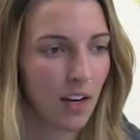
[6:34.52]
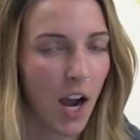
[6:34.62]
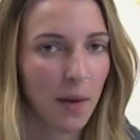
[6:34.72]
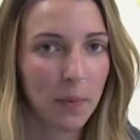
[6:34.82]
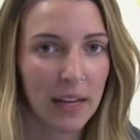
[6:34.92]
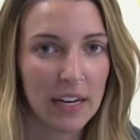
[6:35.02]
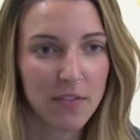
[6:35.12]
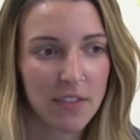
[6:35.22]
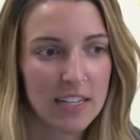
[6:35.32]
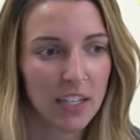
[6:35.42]
Our player
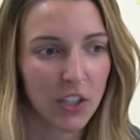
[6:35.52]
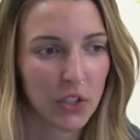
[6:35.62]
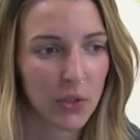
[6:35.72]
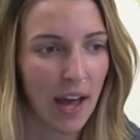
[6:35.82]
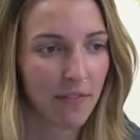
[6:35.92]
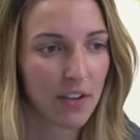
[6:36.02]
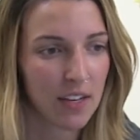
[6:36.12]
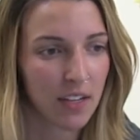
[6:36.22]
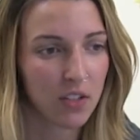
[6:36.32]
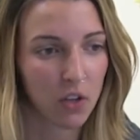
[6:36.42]
fees include
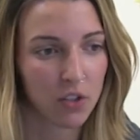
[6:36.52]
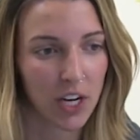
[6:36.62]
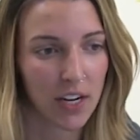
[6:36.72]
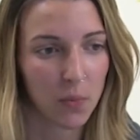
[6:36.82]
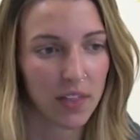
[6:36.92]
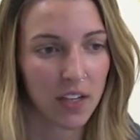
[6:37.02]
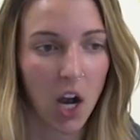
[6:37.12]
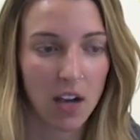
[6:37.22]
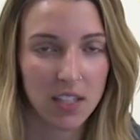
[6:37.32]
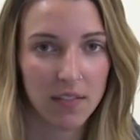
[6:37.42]
everything associated with the
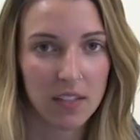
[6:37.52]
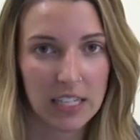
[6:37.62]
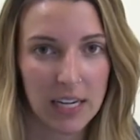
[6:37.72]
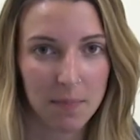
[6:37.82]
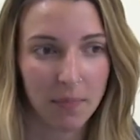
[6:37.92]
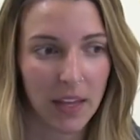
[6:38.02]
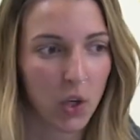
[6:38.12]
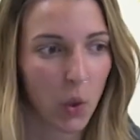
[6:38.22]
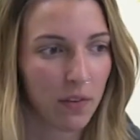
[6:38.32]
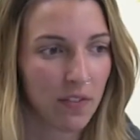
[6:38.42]
cost of the team,
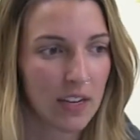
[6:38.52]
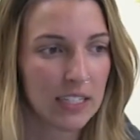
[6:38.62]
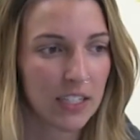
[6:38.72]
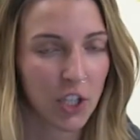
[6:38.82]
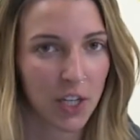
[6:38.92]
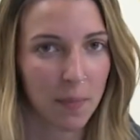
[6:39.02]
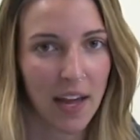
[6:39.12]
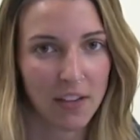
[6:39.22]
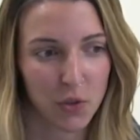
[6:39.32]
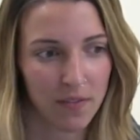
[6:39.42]
like court fees and
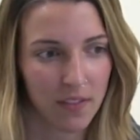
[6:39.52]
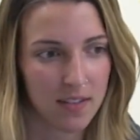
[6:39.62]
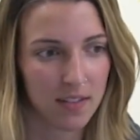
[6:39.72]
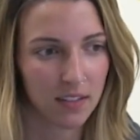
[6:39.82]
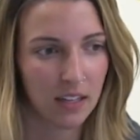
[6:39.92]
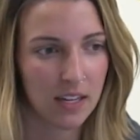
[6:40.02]
tournament entry fees.